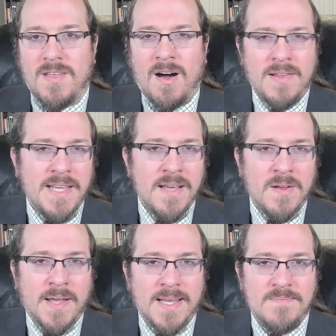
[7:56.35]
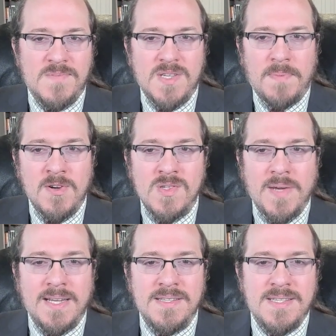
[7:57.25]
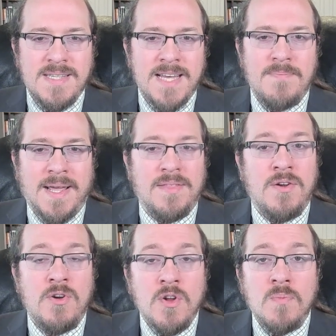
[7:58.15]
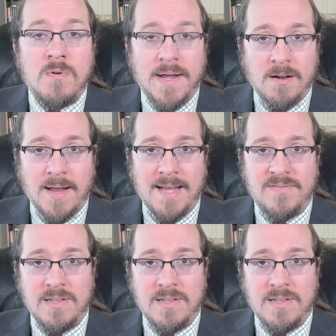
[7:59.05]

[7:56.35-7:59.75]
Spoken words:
On the other hand, suppose we'd instead made the numerator have the